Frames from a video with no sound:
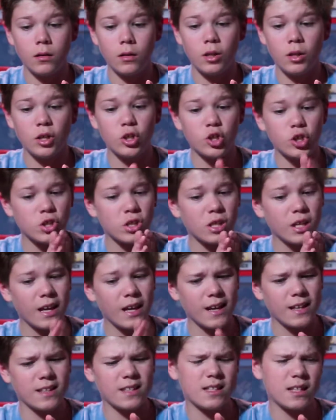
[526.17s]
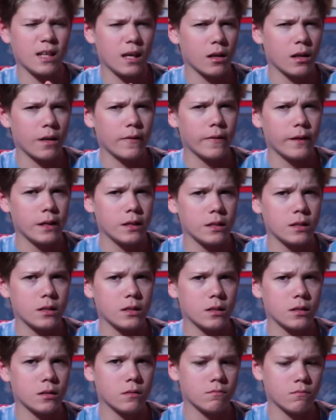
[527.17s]
He just can't stand on
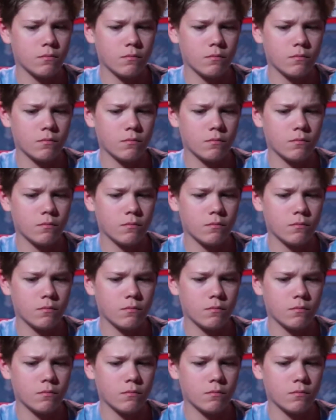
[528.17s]
this